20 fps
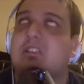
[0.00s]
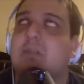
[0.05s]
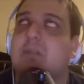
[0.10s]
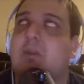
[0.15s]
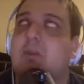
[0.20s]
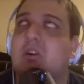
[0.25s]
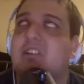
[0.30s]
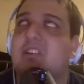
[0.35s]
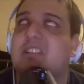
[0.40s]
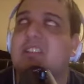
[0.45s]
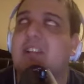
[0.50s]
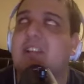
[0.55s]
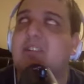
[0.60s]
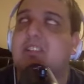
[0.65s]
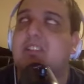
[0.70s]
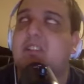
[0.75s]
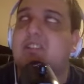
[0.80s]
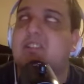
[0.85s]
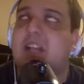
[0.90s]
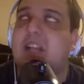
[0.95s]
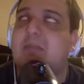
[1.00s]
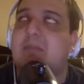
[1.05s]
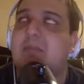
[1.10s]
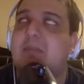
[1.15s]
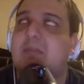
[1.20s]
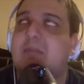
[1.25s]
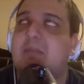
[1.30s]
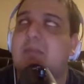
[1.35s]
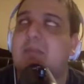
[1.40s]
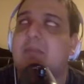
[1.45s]
Opponents have a tough time
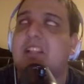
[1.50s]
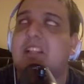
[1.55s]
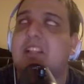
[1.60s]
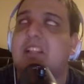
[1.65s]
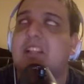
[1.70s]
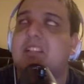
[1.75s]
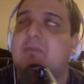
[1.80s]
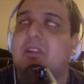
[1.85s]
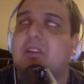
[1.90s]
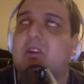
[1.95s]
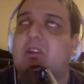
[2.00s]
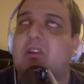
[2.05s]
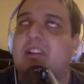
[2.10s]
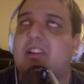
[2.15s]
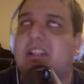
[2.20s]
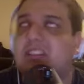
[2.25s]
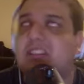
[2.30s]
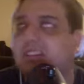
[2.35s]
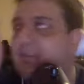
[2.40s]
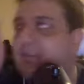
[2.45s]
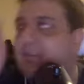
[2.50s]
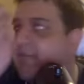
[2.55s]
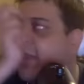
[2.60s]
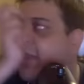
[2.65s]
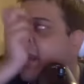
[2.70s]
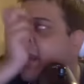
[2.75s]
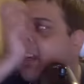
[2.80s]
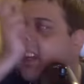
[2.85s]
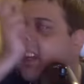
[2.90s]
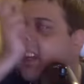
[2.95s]
against the goalies.
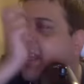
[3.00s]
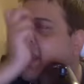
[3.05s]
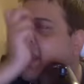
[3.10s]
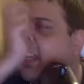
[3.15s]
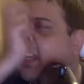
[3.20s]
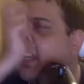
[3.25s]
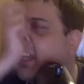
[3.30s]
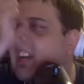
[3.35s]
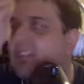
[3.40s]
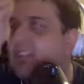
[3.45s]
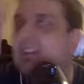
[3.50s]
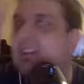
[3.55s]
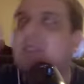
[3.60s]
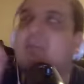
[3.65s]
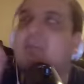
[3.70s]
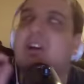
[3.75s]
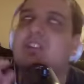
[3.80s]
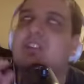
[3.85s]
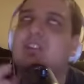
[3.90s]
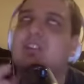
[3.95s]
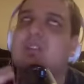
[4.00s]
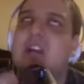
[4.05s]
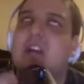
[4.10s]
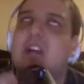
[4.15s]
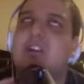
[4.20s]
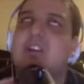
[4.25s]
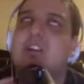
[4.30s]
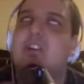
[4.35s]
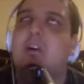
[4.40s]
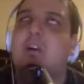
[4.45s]
Literally, Mark Stone
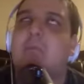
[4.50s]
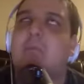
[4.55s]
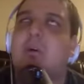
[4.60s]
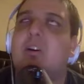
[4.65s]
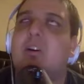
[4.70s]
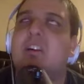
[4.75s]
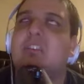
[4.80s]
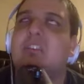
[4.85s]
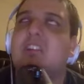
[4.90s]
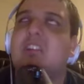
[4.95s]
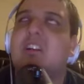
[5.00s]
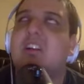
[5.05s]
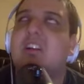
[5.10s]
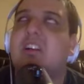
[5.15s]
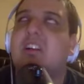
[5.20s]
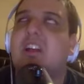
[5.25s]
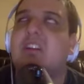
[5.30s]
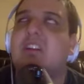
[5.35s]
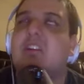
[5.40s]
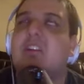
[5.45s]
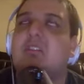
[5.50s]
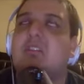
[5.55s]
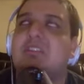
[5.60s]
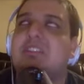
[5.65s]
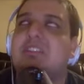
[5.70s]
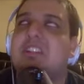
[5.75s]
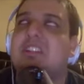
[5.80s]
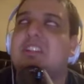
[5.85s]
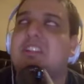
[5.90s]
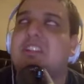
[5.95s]
had no points, like no
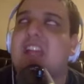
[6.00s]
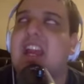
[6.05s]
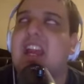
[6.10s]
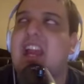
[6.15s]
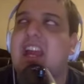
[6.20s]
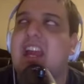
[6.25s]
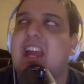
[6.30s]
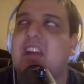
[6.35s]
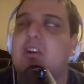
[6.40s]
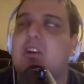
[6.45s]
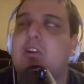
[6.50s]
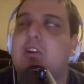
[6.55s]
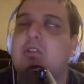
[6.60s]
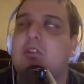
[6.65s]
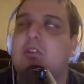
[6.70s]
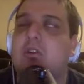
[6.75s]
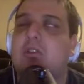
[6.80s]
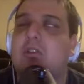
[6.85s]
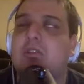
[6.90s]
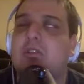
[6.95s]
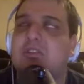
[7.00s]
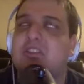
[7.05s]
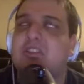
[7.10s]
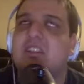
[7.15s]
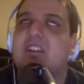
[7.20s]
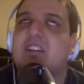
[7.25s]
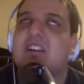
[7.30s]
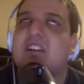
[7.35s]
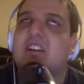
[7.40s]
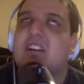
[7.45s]
assists, and no goals.
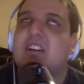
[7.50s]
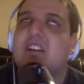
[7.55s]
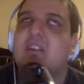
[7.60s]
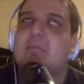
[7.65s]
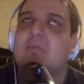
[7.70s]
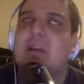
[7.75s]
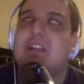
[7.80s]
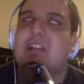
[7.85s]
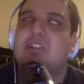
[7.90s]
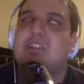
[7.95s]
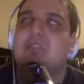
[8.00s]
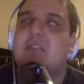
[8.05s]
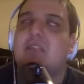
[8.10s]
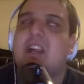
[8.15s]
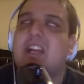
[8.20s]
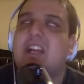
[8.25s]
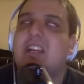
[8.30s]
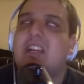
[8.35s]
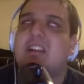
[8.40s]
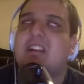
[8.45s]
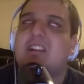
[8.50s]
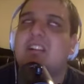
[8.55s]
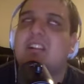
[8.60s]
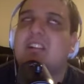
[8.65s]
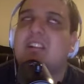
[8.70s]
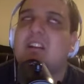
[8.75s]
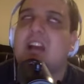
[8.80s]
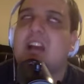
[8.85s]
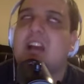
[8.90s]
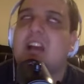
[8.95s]
Pacioretty
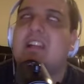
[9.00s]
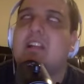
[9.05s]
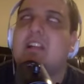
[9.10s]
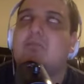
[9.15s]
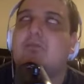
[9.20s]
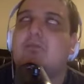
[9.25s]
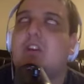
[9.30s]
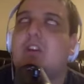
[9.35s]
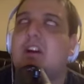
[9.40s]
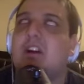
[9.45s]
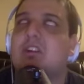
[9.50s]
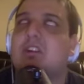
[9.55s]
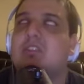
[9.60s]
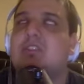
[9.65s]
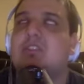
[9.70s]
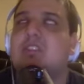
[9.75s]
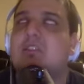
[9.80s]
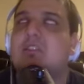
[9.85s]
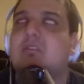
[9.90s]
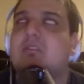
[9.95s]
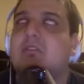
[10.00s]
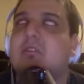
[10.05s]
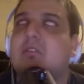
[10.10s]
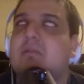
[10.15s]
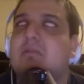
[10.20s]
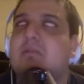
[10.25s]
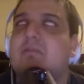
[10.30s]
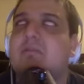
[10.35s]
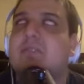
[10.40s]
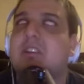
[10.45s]
had like one or two.
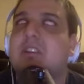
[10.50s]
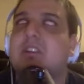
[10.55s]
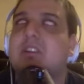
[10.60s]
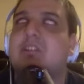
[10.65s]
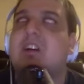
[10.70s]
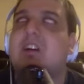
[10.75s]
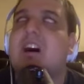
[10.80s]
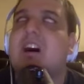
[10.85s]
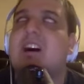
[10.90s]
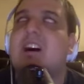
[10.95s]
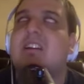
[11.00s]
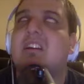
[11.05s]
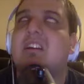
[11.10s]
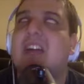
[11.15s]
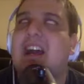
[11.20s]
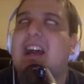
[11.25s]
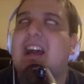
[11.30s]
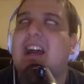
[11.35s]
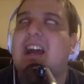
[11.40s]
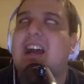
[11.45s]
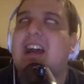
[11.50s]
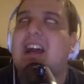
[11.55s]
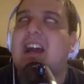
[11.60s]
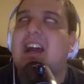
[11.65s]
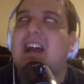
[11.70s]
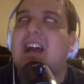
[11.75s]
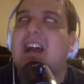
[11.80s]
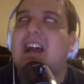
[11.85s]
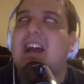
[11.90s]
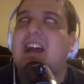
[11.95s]
Tuck, Alex Tuck
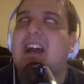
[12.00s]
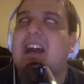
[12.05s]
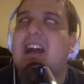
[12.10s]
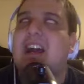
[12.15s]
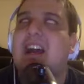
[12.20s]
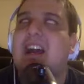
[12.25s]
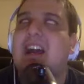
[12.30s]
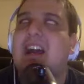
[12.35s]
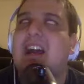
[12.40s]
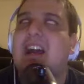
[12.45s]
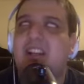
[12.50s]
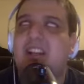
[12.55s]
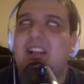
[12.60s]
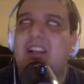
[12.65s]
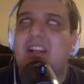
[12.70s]
had the most goals.